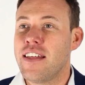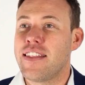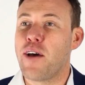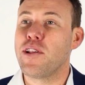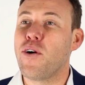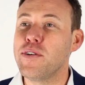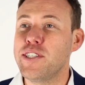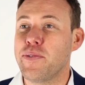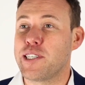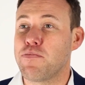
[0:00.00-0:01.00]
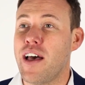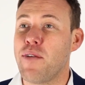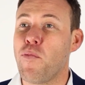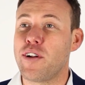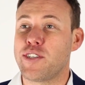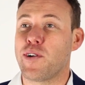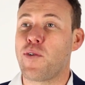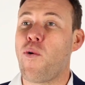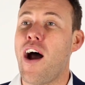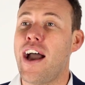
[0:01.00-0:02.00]
They will also explain what is
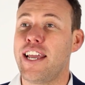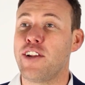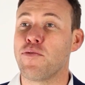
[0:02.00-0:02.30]
required in